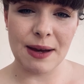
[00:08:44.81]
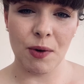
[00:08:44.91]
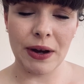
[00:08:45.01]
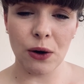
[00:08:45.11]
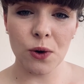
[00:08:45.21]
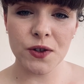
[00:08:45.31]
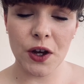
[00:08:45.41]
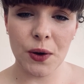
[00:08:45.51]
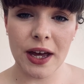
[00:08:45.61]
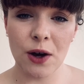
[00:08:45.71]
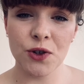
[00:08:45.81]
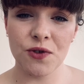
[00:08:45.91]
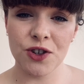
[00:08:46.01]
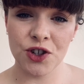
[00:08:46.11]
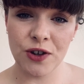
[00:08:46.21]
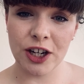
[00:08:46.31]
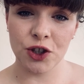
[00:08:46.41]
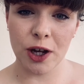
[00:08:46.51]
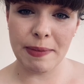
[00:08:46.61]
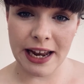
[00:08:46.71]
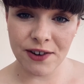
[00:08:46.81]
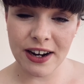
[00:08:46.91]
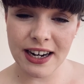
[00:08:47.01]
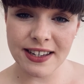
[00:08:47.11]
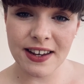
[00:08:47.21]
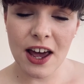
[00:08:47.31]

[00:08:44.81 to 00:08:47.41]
but it also restricts your capillaries,